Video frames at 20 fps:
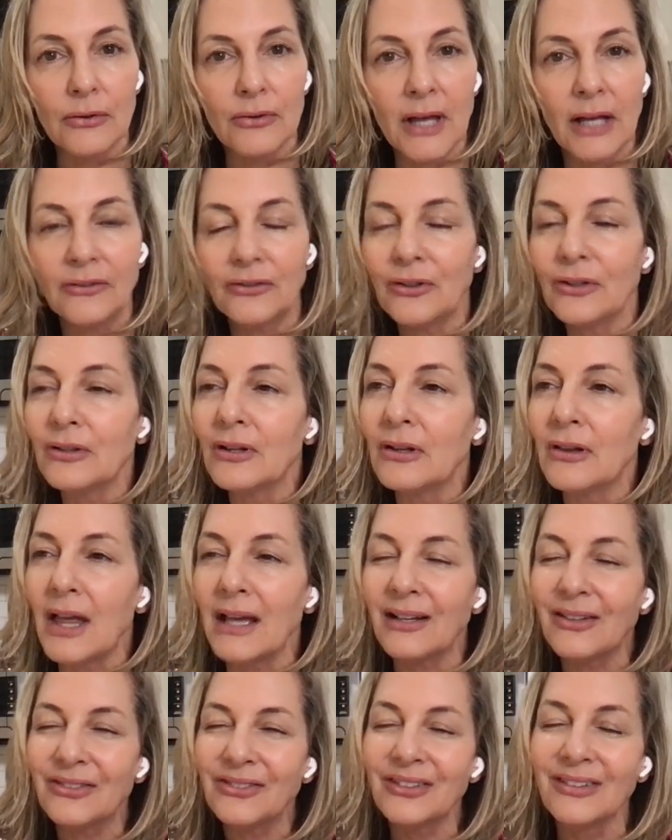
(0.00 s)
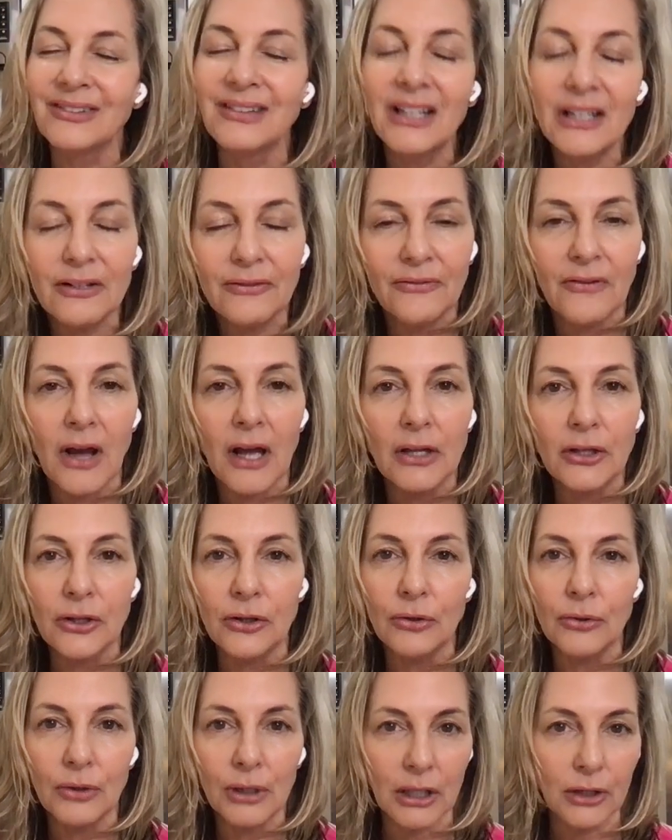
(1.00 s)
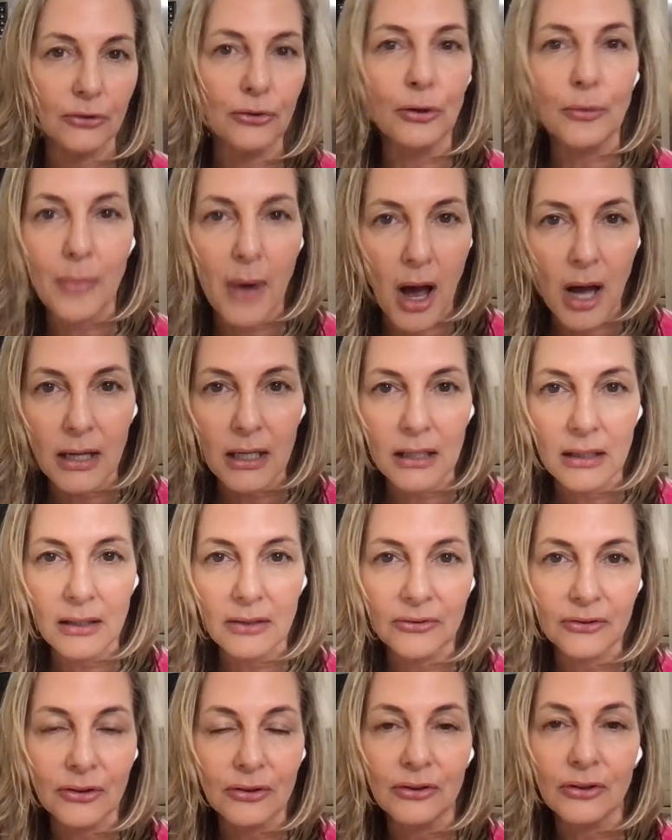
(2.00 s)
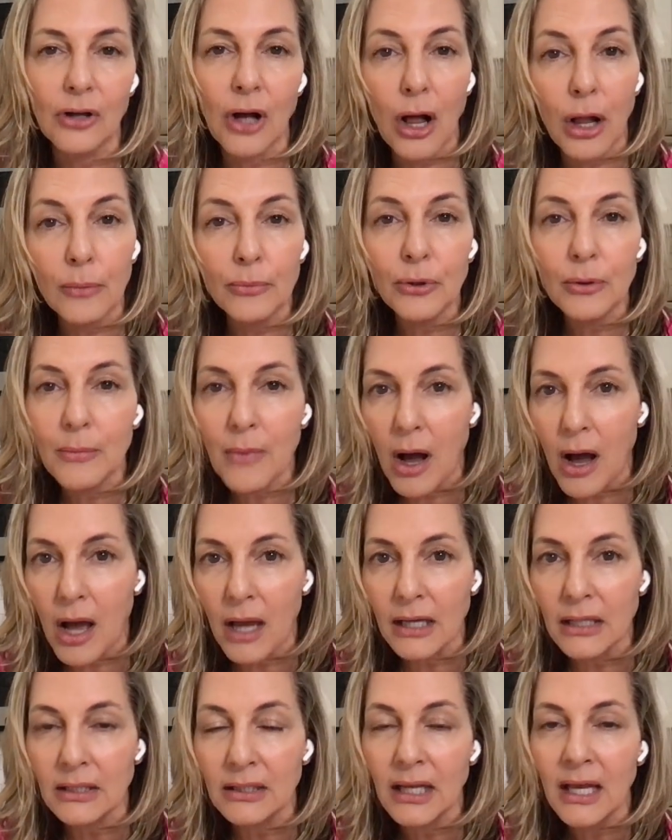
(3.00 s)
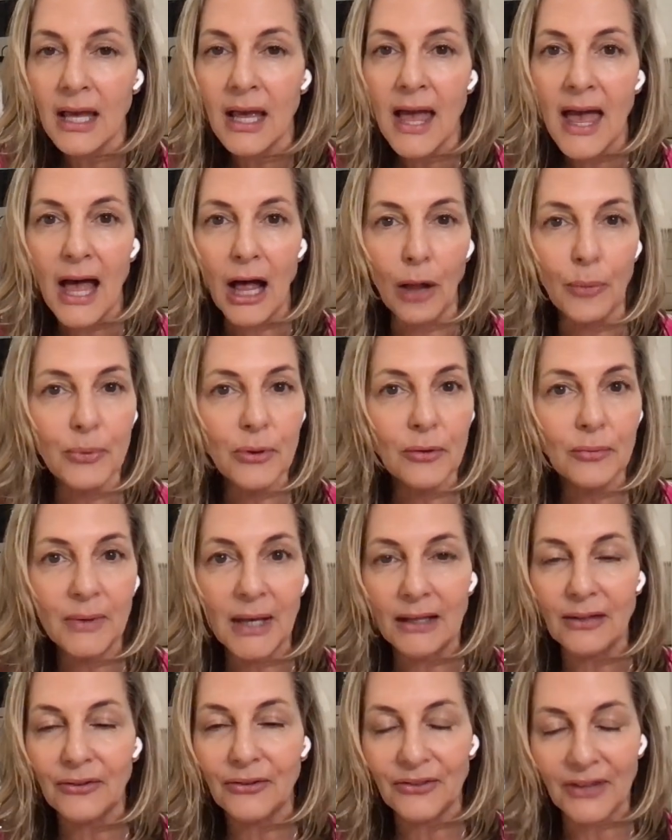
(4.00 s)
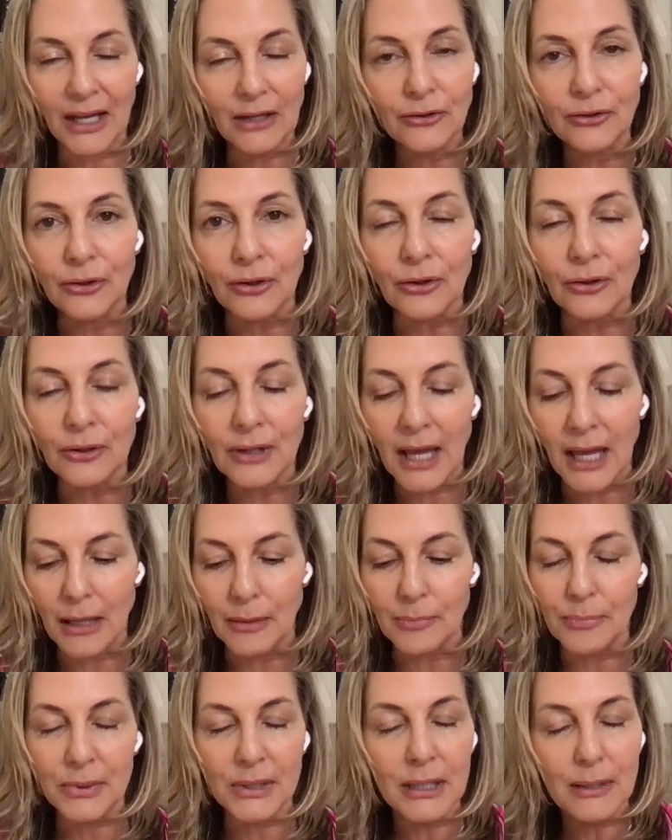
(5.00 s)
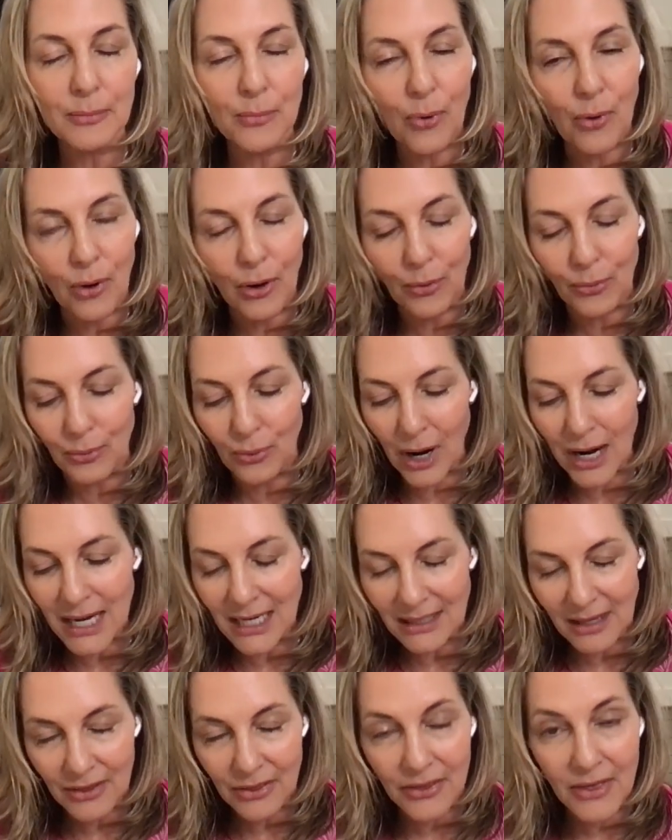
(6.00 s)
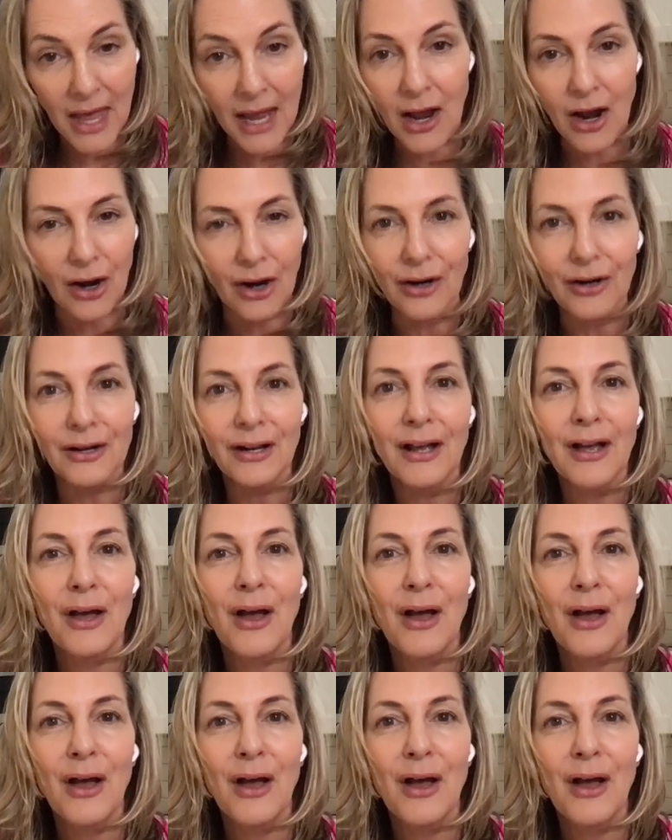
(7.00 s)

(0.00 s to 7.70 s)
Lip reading: That's going to like solidify you in your body. It's going to calm your mind, help you get centered, and be more right there